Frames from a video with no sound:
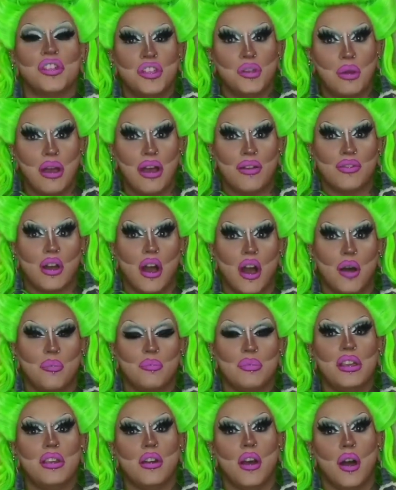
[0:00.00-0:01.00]
you have
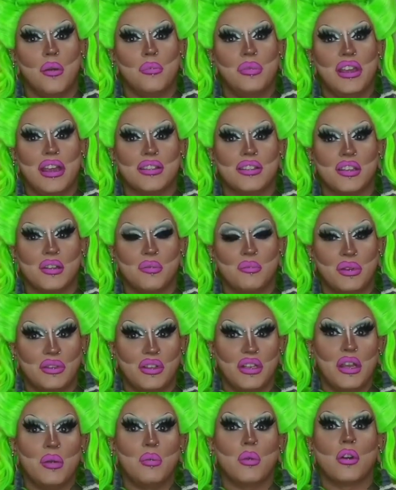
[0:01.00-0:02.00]
Combi has an
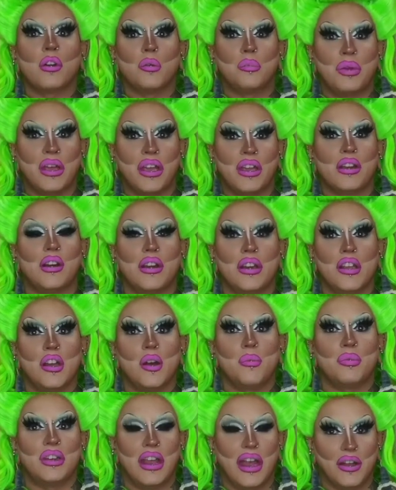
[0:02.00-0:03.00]
ability where it'll pick honey
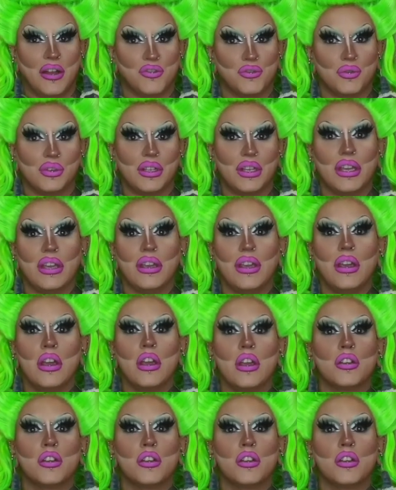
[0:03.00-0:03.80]
up naturally.